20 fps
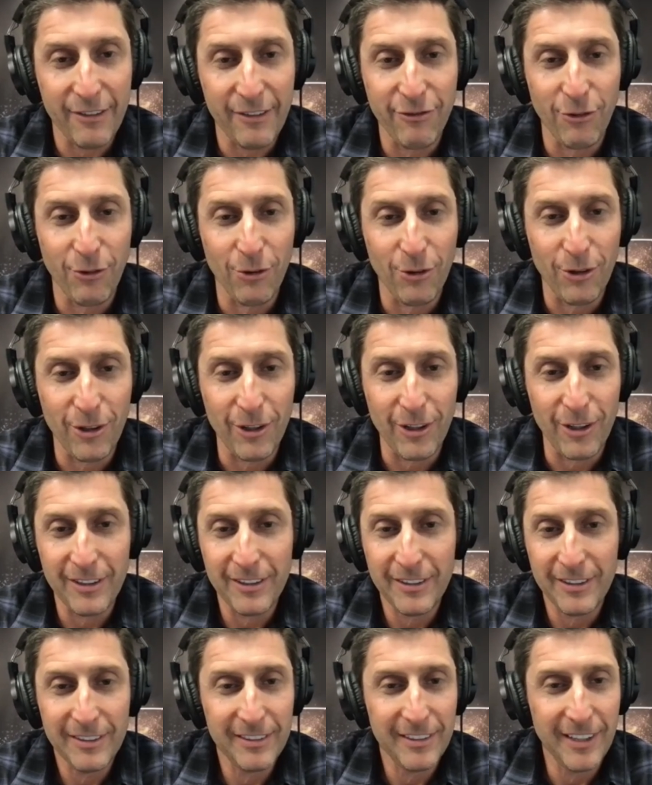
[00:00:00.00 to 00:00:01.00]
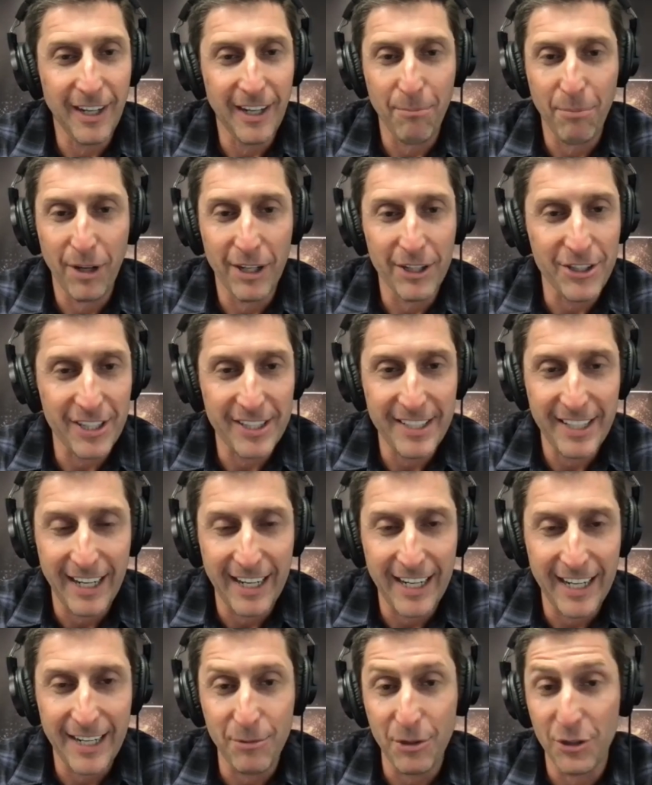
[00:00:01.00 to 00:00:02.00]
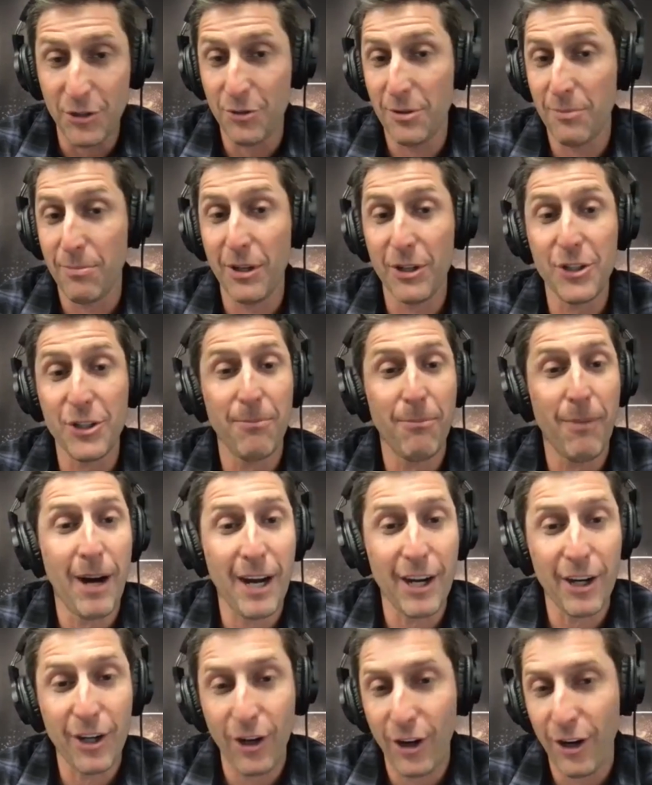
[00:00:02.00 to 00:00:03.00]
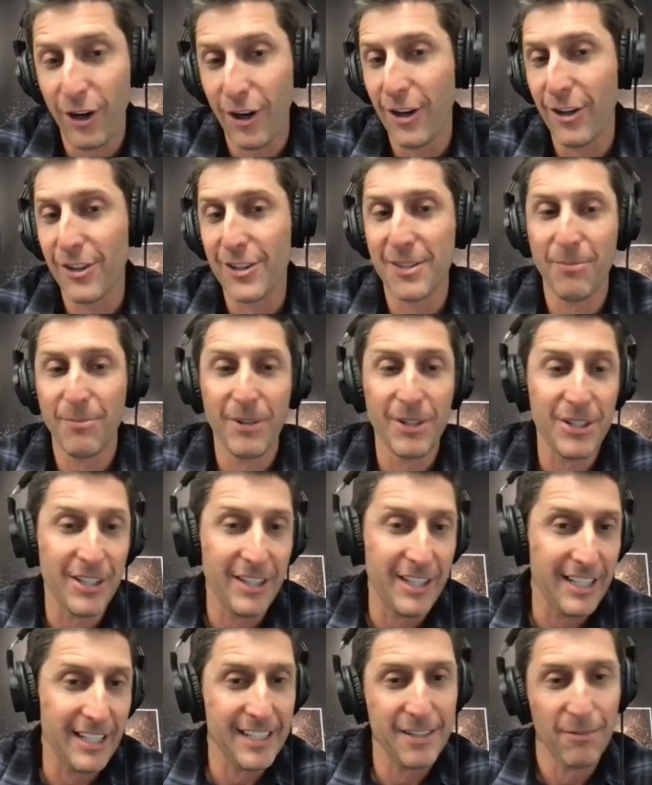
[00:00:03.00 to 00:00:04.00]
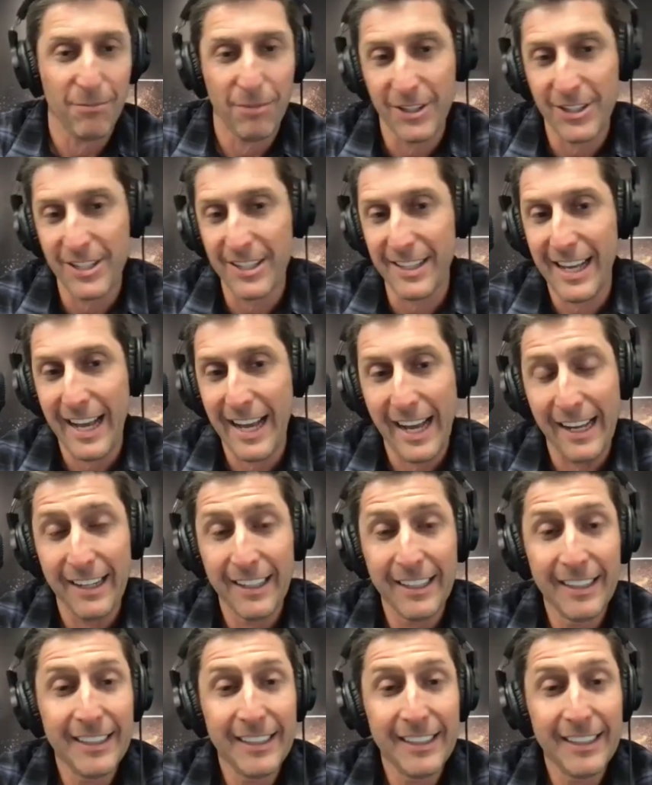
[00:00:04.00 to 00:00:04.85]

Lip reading: for a bunch of time. You do a bunch of mock calls, a bunch of this, a bunch of that.